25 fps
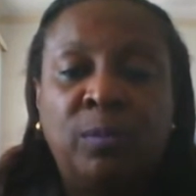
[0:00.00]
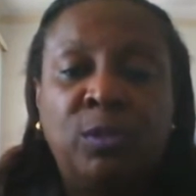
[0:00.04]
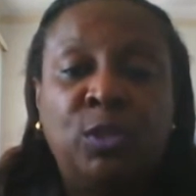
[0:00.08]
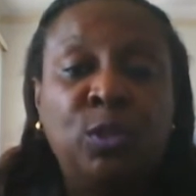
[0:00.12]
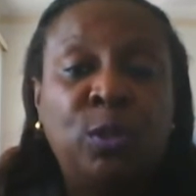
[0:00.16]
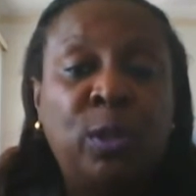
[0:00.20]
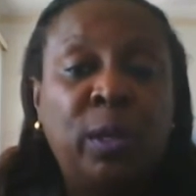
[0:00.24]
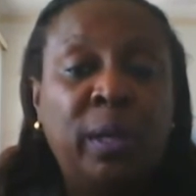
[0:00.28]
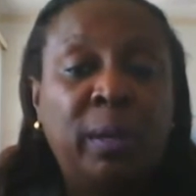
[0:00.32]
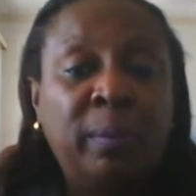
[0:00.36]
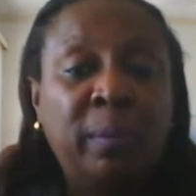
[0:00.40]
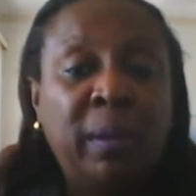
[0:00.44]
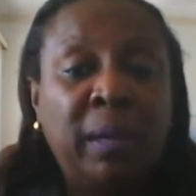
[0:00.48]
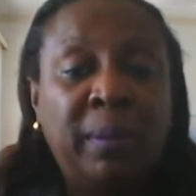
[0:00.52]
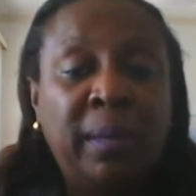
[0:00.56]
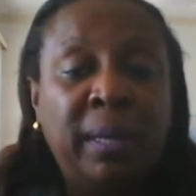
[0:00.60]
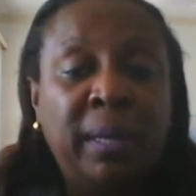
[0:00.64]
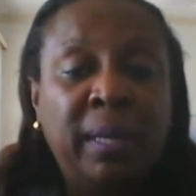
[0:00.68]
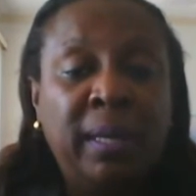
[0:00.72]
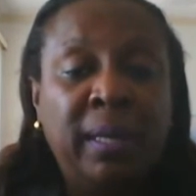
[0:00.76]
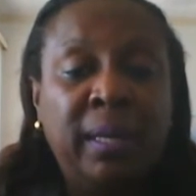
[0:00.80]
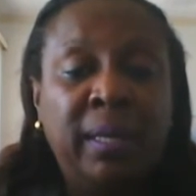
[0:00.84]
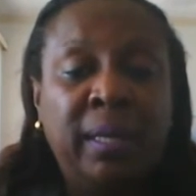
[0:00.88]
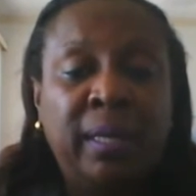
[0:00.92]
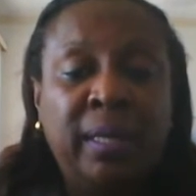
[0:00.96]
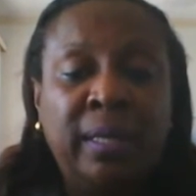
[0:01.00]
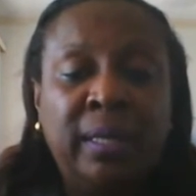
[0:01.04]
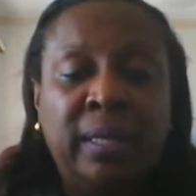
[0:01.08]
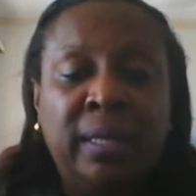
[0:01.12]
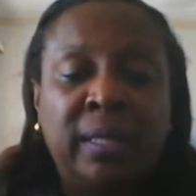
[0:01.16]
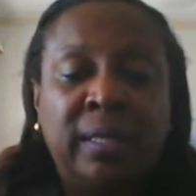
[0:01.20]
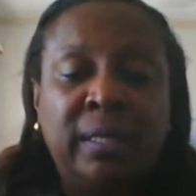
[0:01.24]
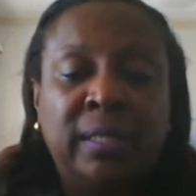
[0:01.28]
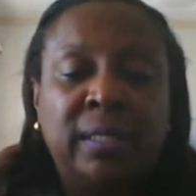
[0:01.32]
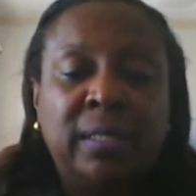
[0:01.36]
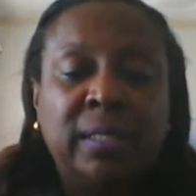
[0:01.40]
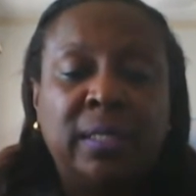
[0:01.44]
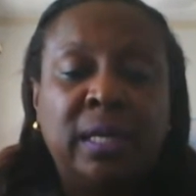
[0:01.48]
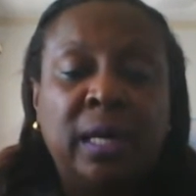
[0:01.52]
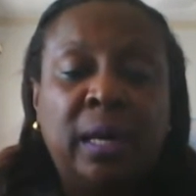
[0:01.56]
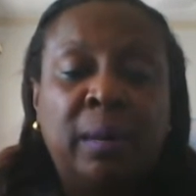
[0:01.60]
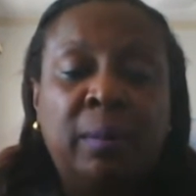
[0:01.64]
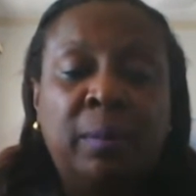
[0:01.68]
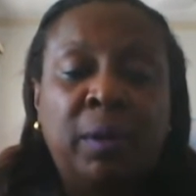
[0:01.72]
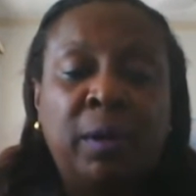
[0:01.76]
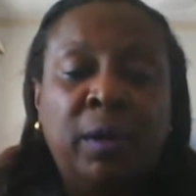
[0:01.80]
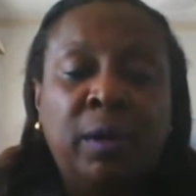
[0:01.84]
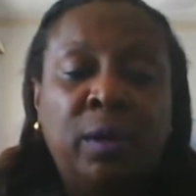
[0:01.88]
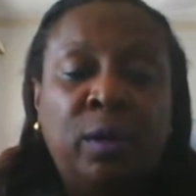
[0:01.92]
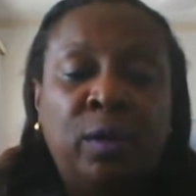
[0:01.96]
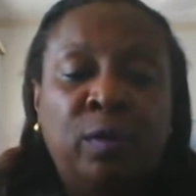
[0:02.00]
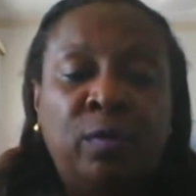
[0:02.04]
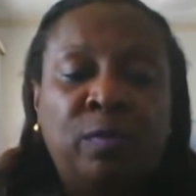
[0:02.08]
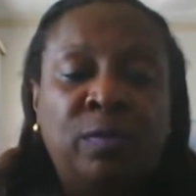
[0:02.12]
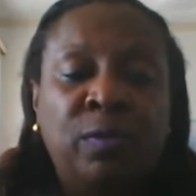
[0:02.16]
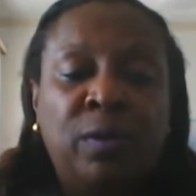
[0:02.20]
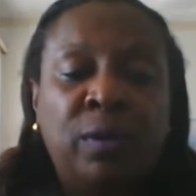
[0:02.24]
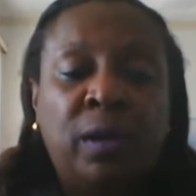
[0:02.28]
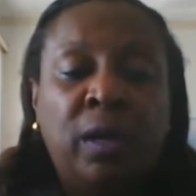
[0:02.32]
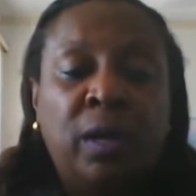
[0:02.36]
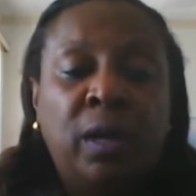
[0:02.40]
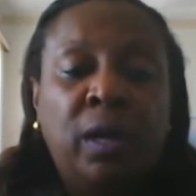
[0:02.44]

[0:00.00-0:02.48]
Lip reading: Join my mailing list. Come on over.